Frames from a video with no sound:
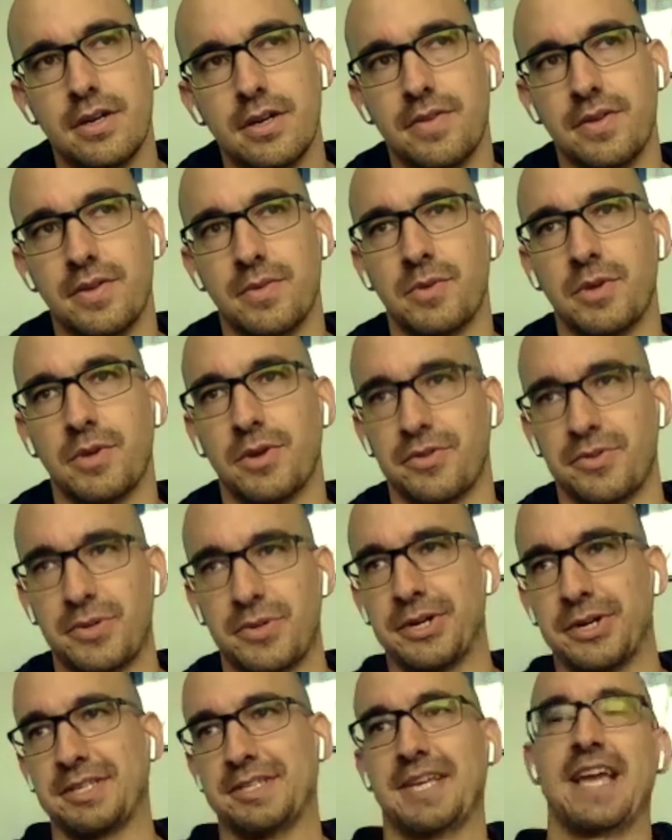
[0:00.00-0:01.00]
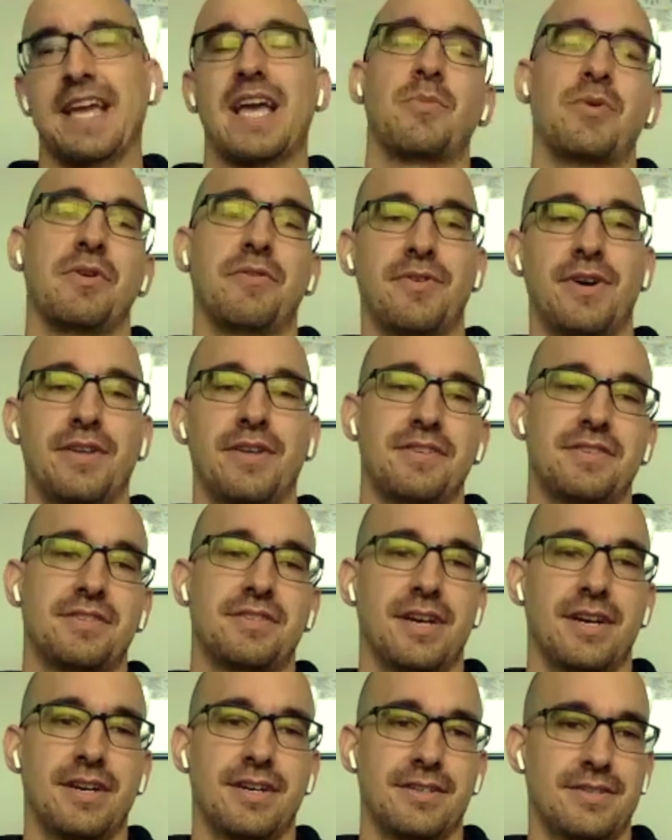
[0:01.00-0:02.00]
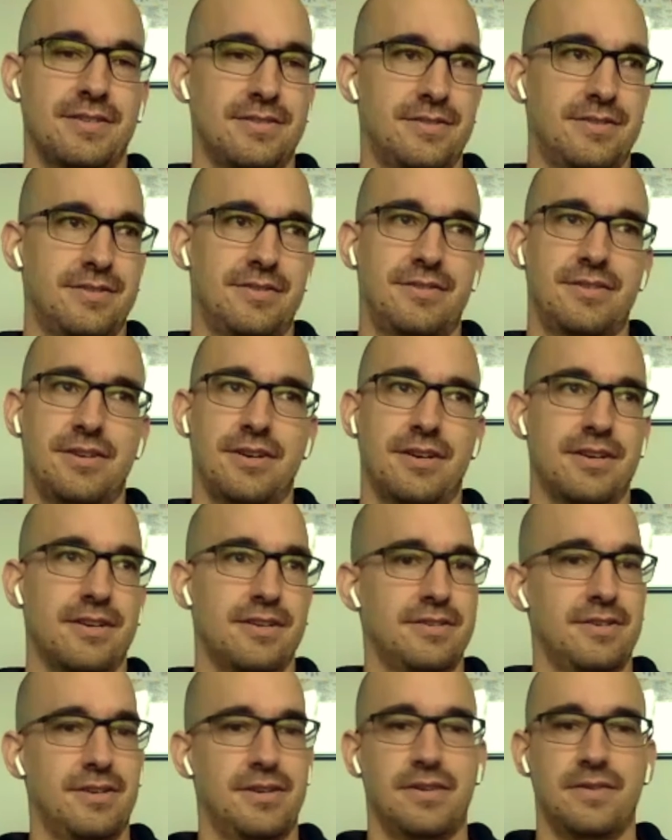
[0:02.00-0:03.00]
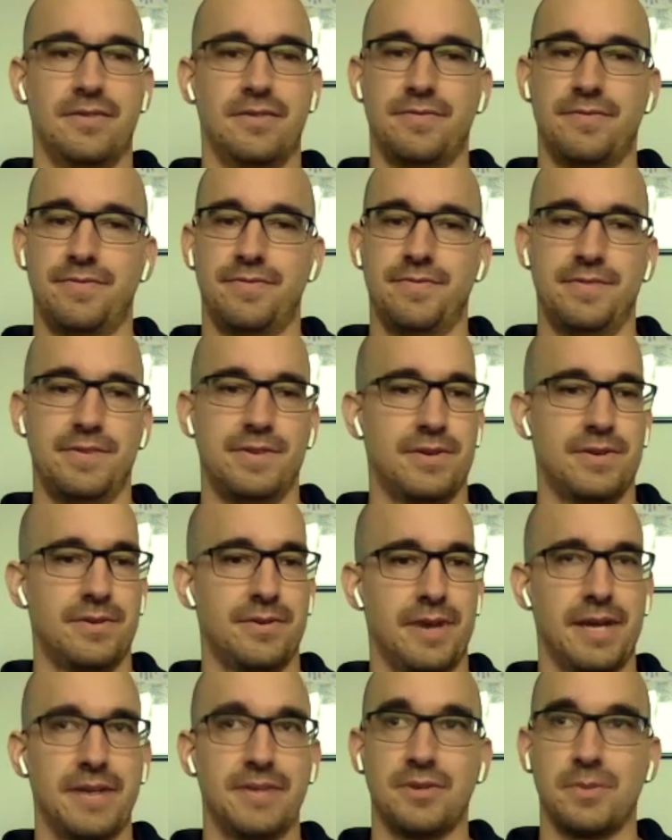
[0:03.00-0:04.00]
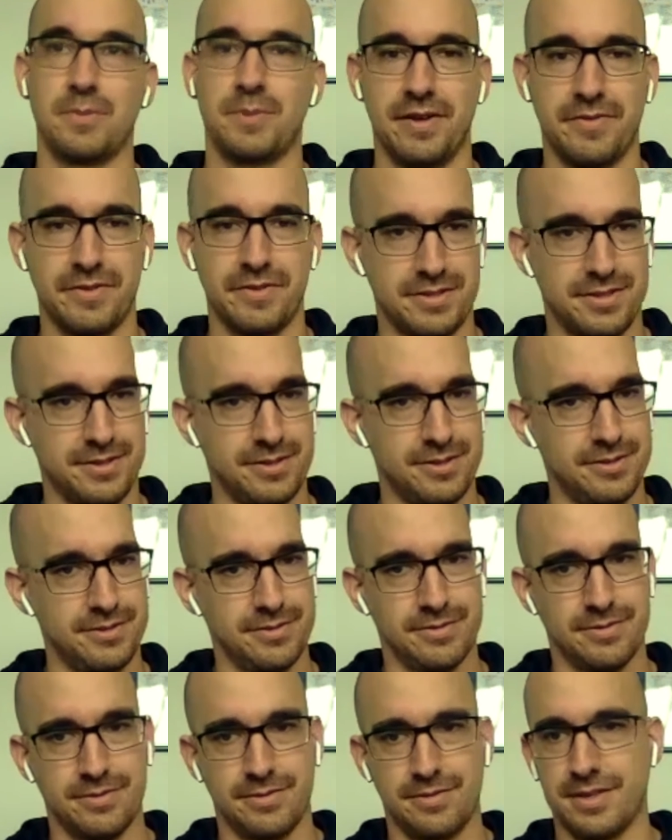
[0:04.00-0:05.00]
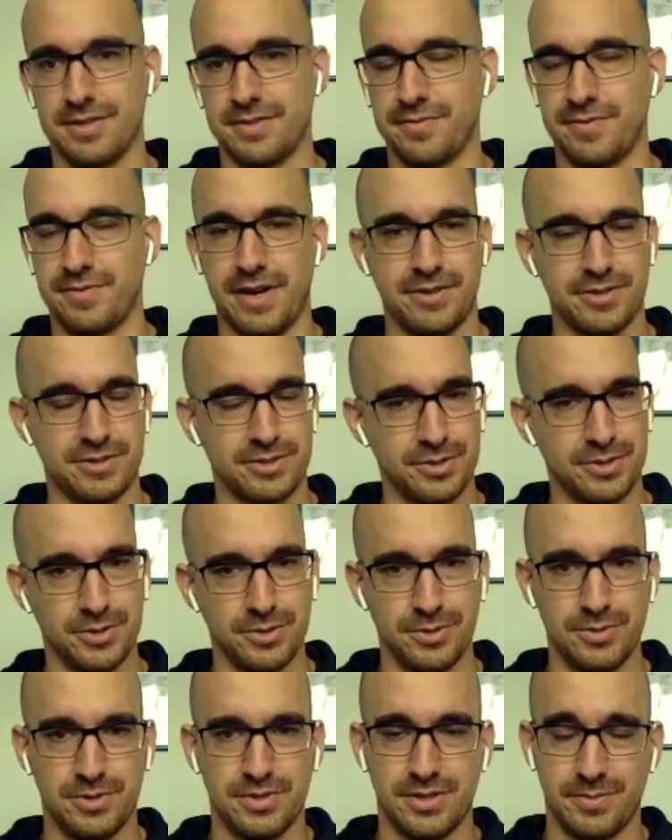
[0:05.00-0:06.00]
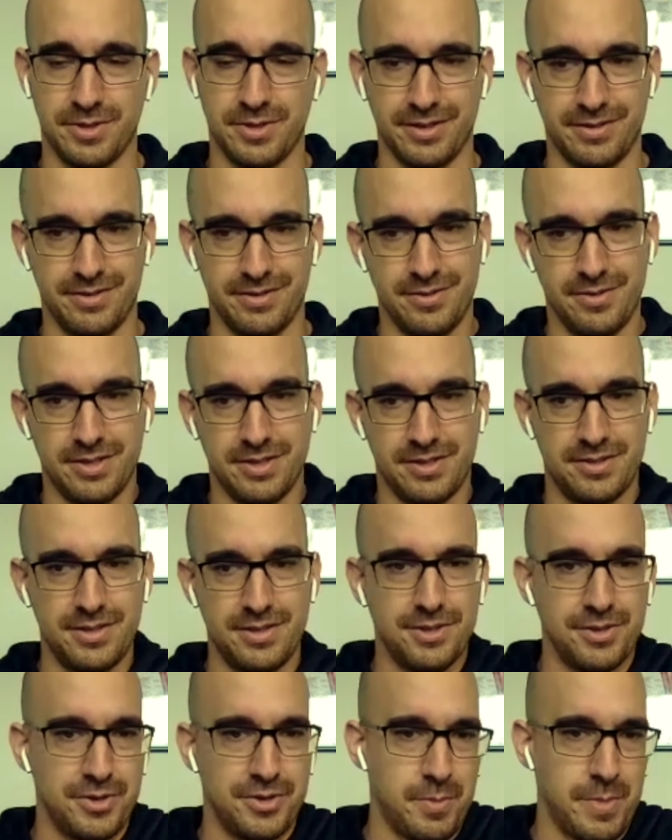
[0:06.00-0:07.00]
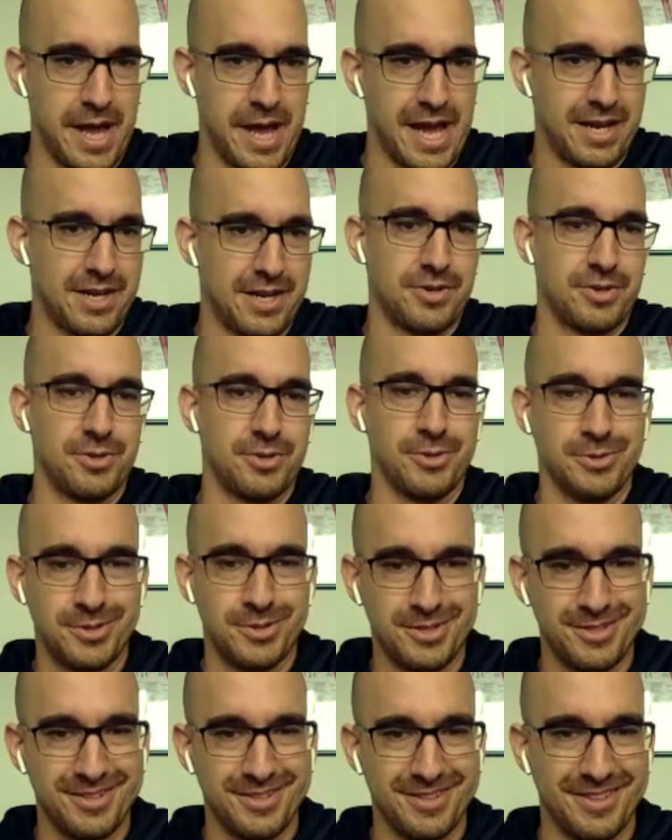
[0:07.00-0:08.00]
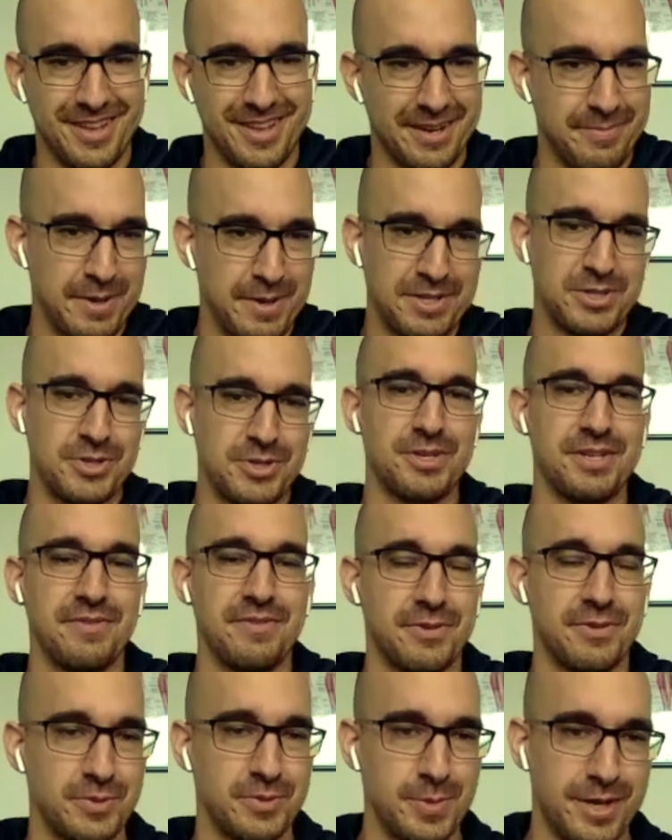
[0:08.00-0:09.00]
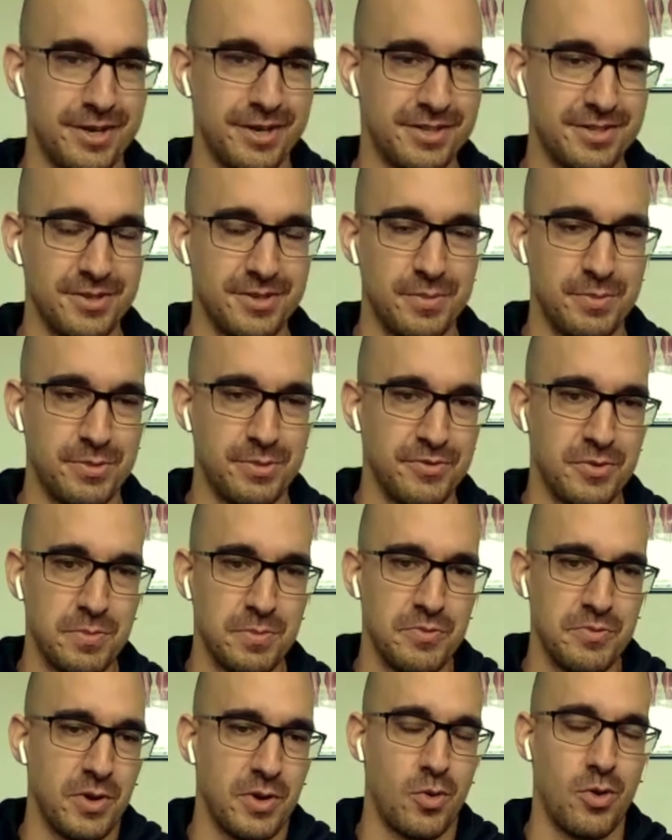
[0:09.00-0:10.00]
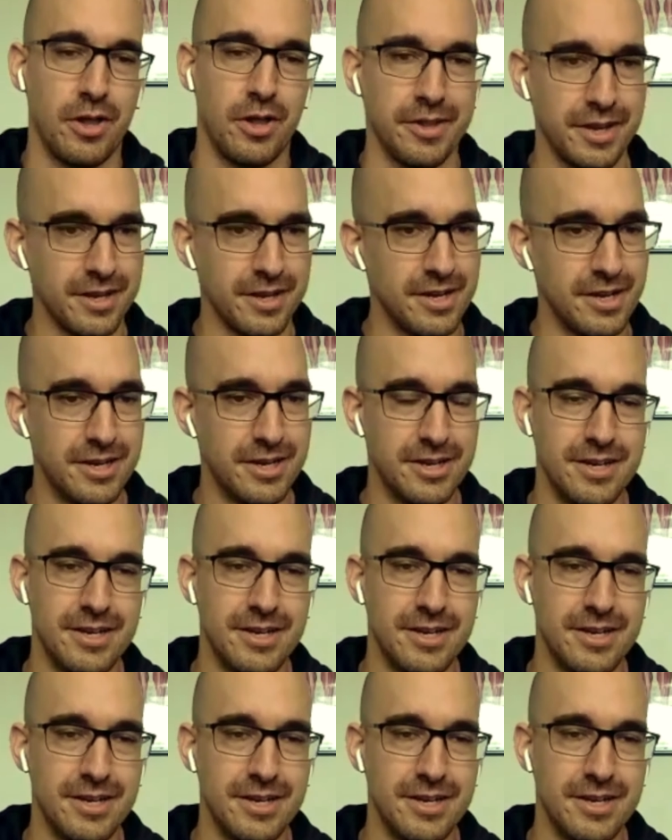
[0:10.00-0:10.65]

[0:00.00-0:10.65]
And then we go through our exam, we find this guy's stuck in a ton of, anterior pelvic tilt and doesn't fire his glutes. And I'm like, dude, let's needle your back and your glutes. And I bet you your knee feels better. It's going to improve your movement quality.